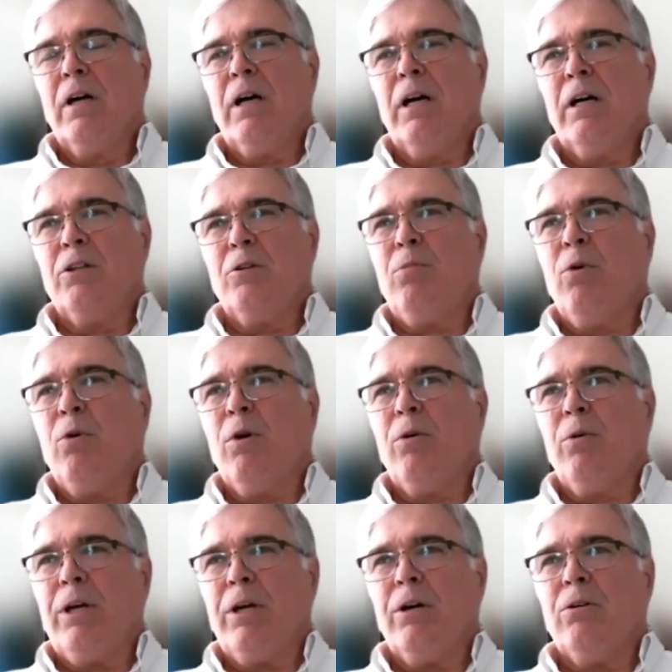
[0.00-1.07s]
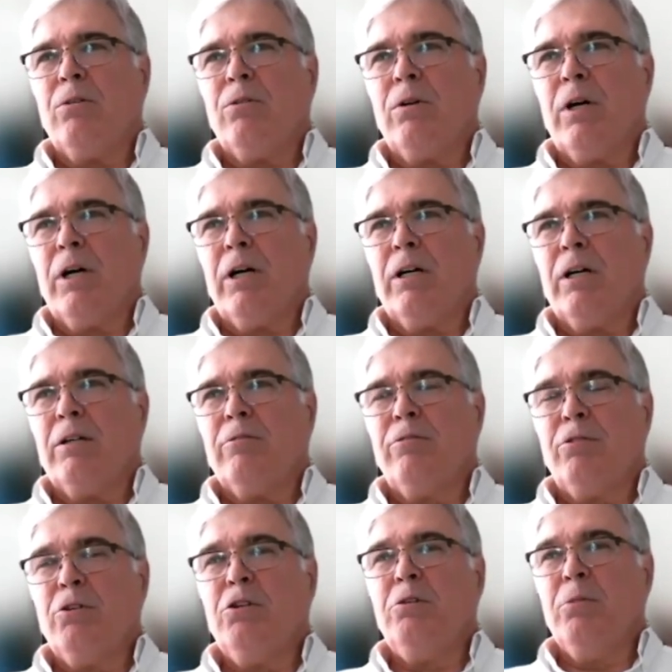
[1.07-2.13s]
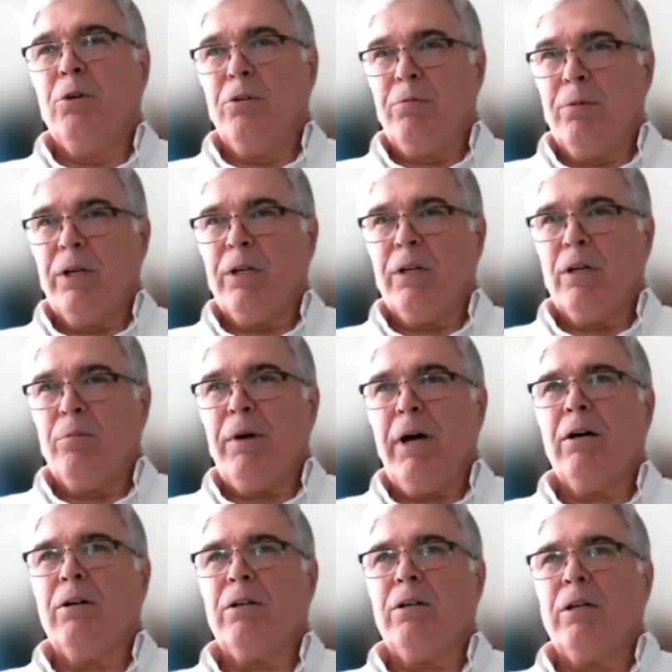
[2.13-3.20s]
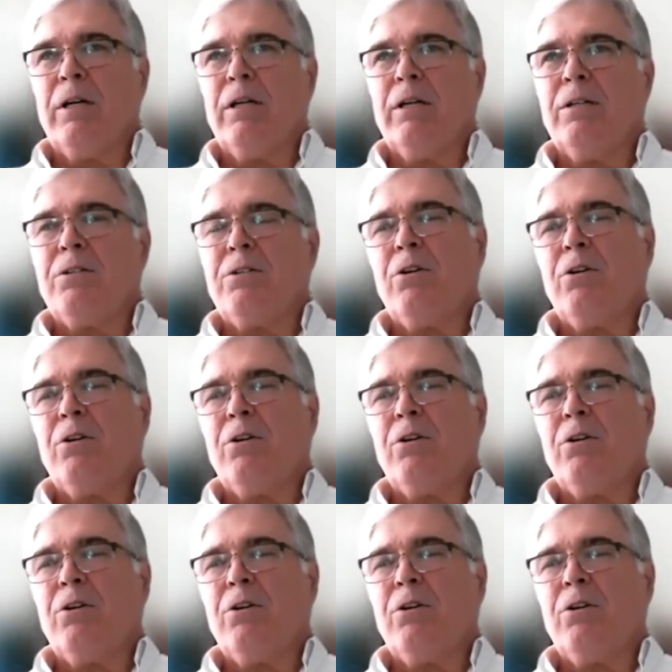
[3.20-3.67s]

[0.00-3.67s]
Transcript: Puerto Rico food movement about